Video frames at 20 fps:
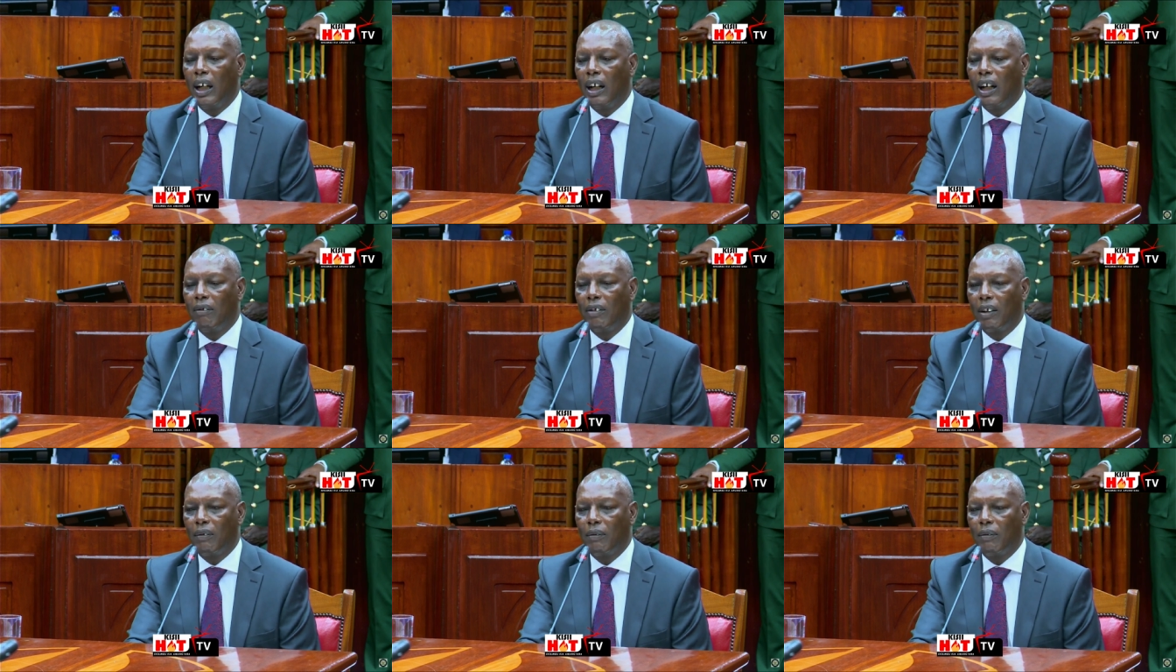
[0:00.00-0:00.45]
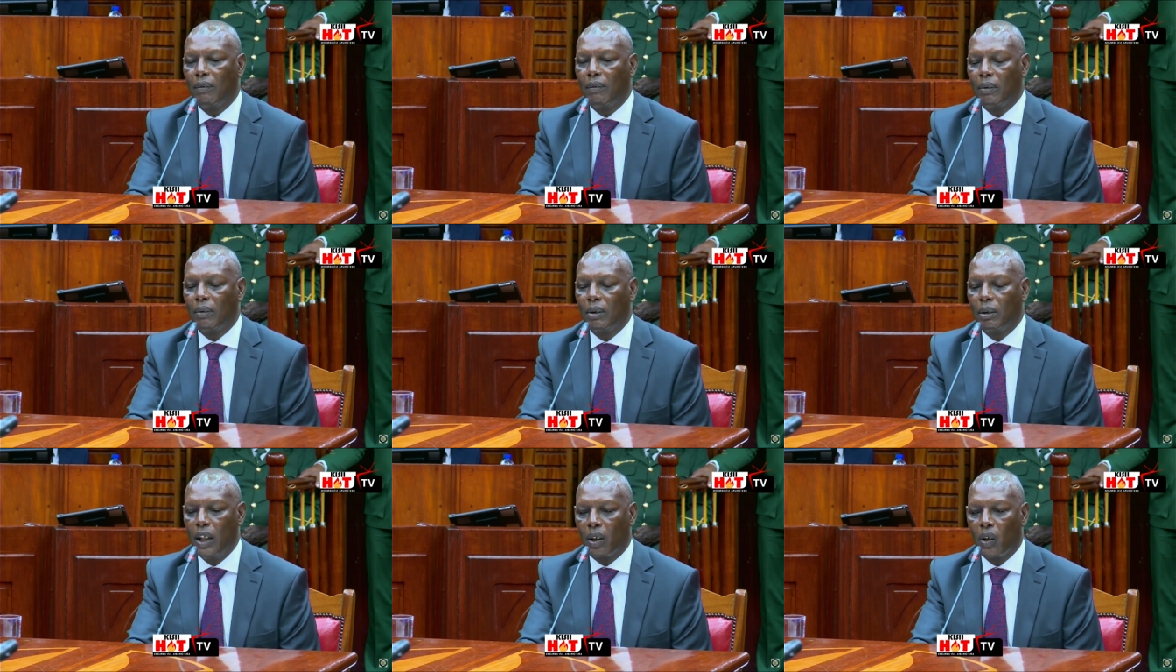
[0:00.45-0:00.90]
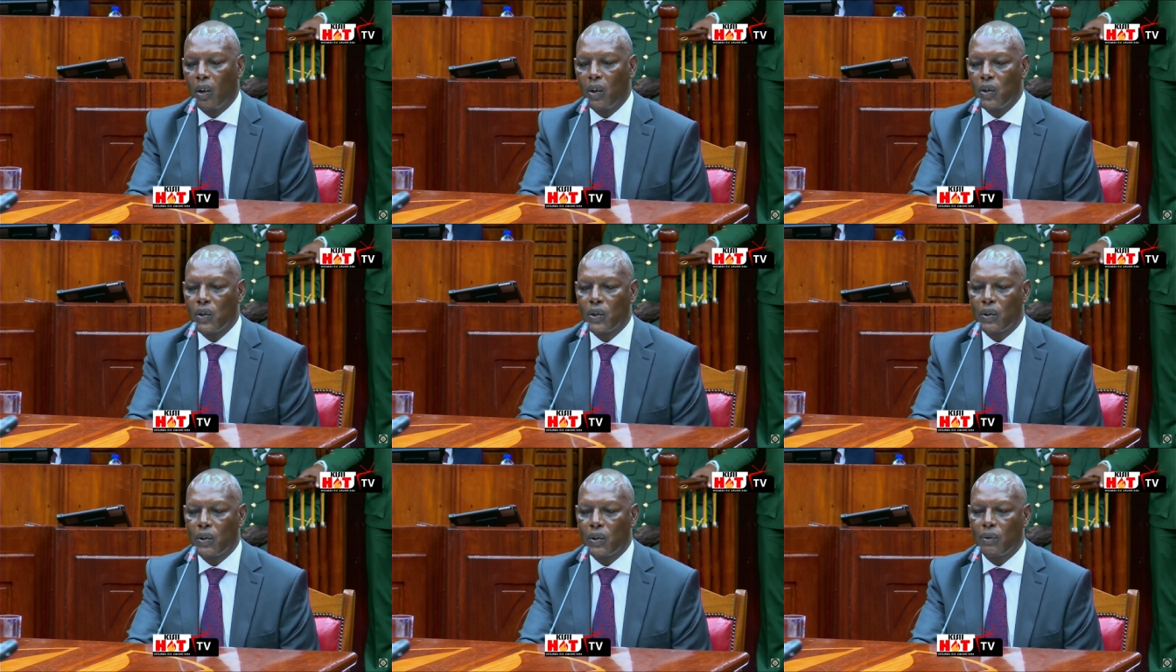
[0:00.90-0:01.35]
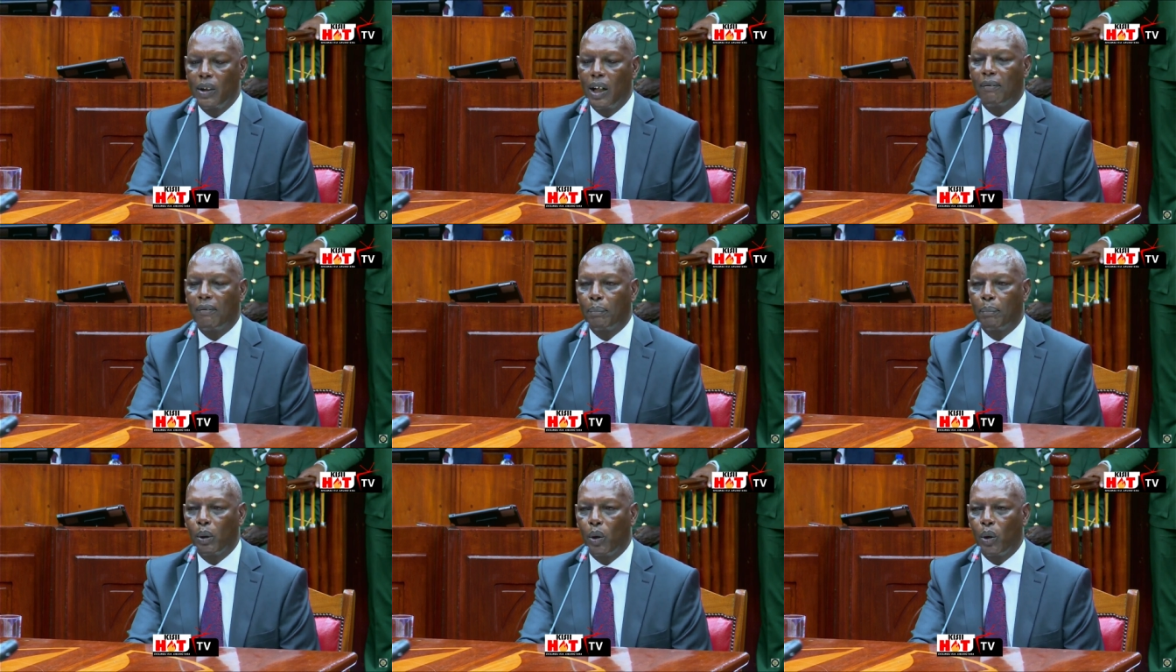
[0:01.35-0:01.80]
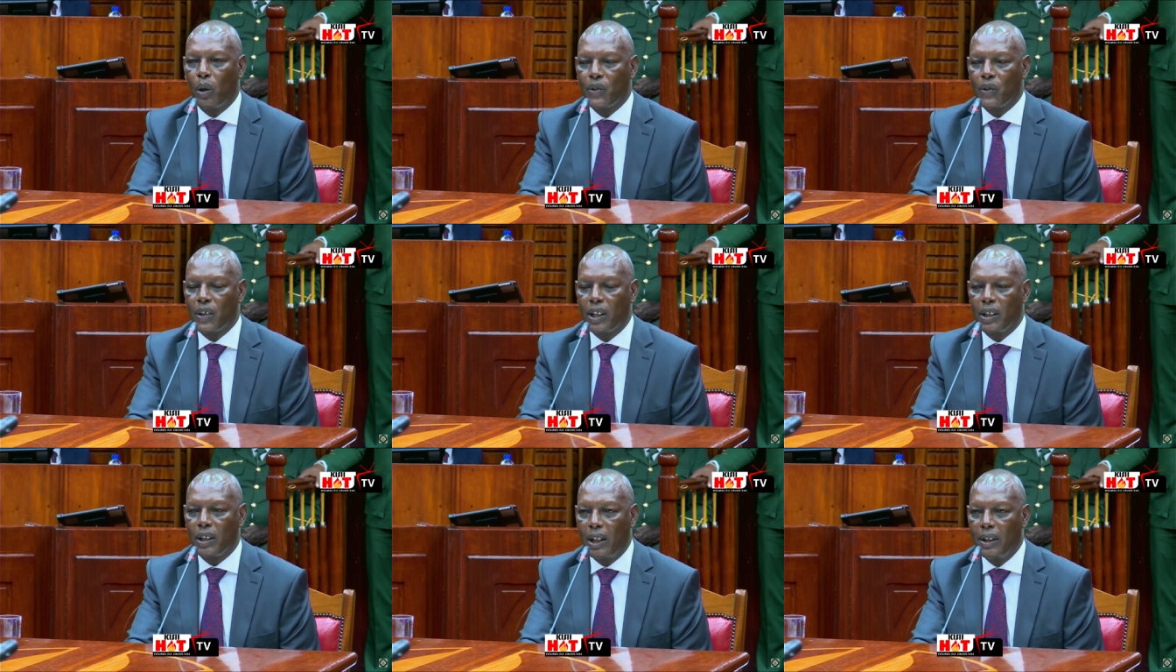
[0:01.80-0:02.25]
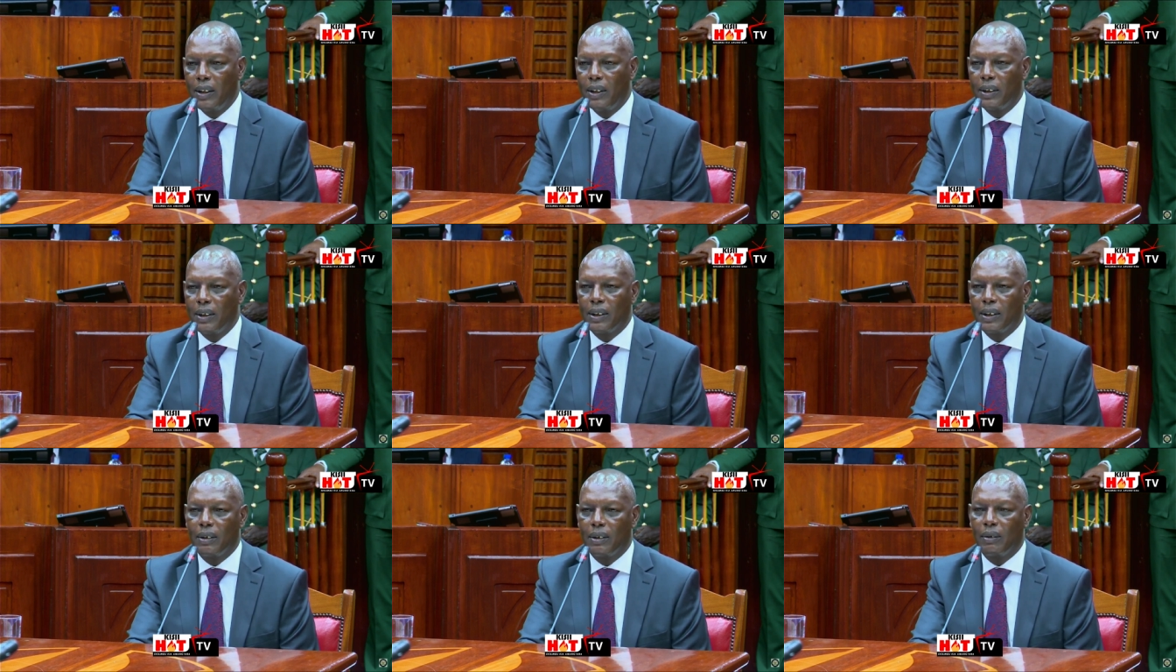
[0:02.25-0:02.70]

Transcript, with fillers: have uh, vehicles, we have plots and land.